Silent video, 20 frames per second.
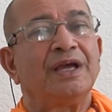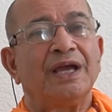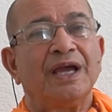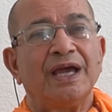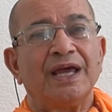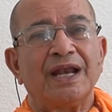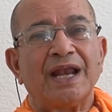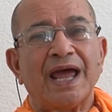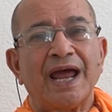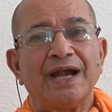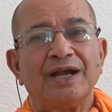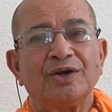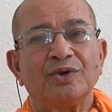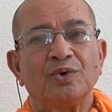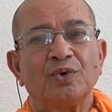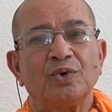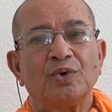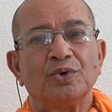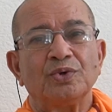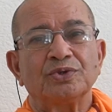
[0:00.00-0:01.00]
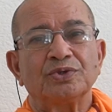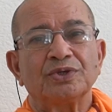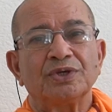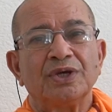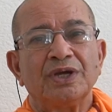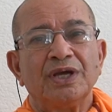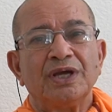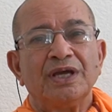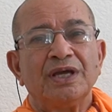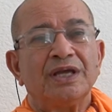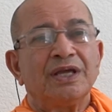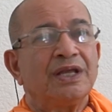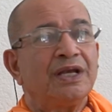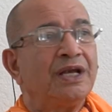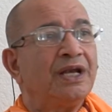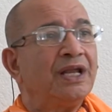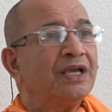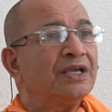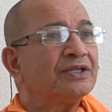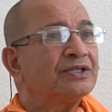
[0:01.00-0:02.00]
An ant goes,
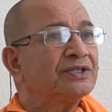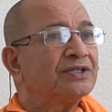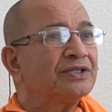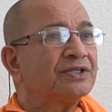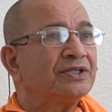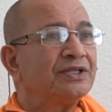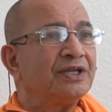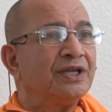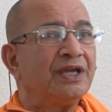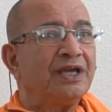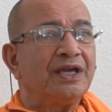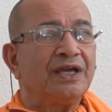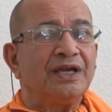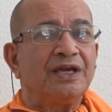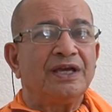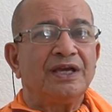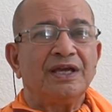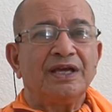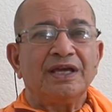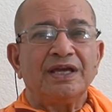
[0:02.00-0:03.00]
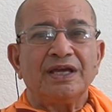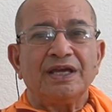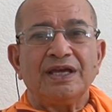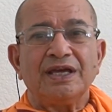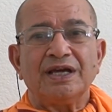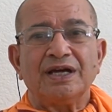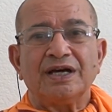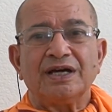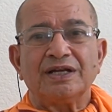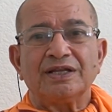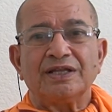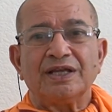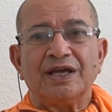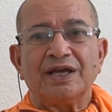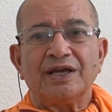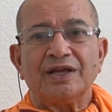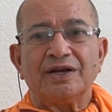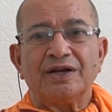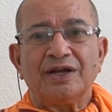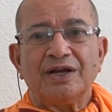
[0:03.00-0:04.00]
licks here,
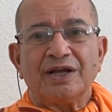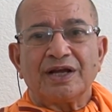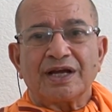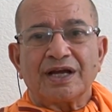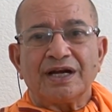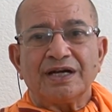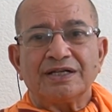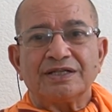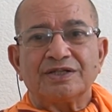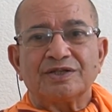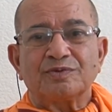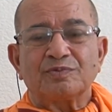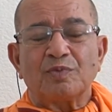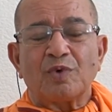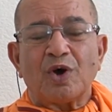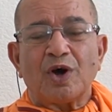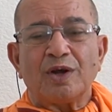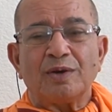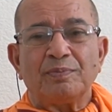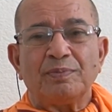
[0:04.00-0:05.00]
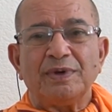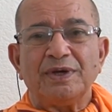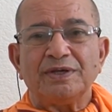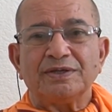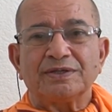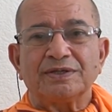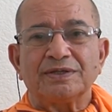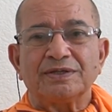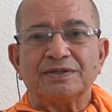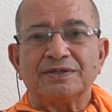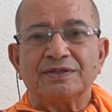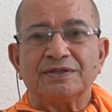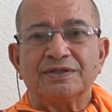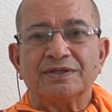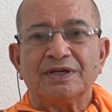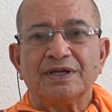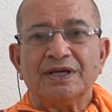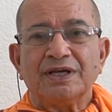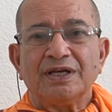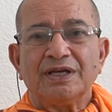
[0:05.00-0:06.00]
there, cuts small pieces,
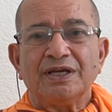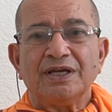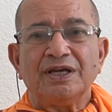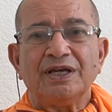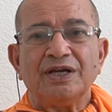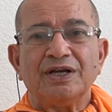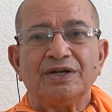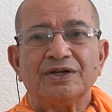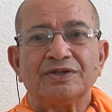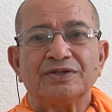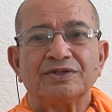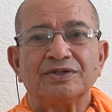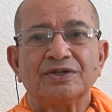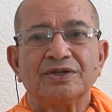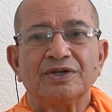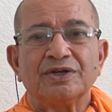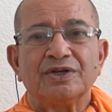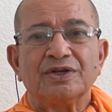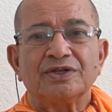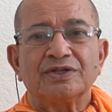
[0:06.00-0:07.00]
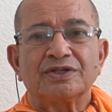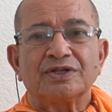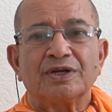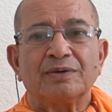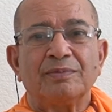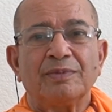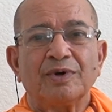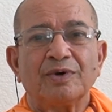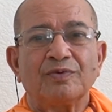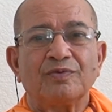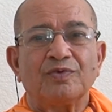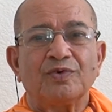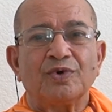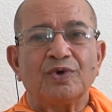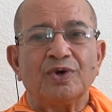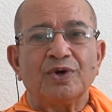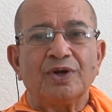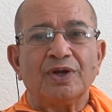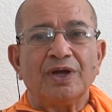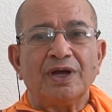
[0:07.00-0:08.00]
eats stomach
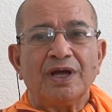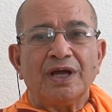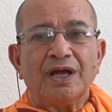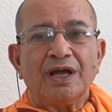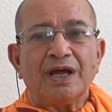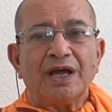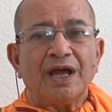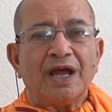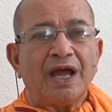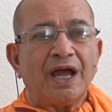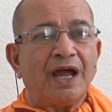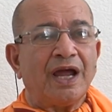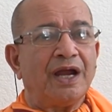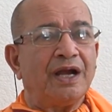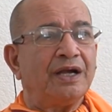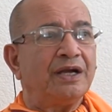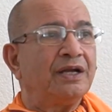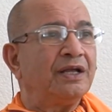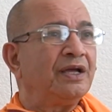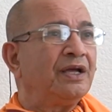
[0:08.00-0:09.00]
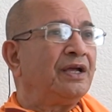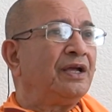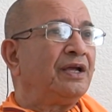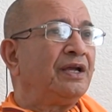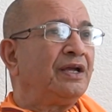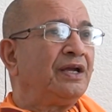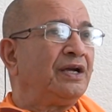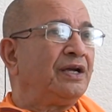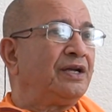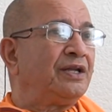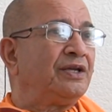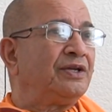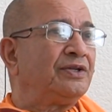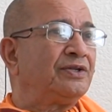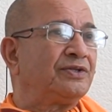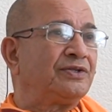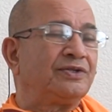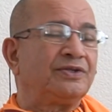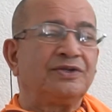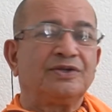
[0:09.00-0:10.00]
full, and it
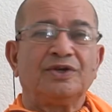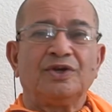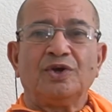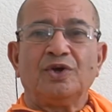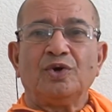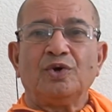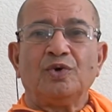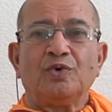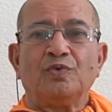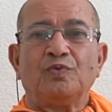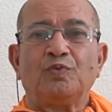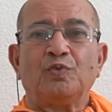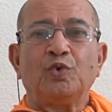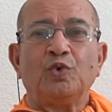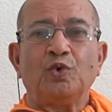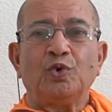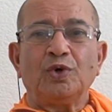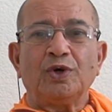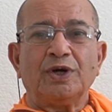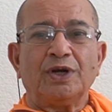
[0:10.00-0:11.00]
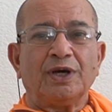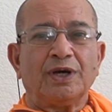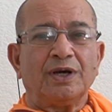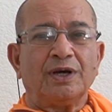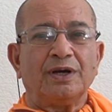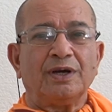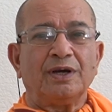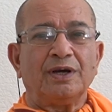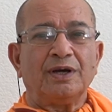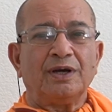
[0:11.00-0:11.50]
is purna.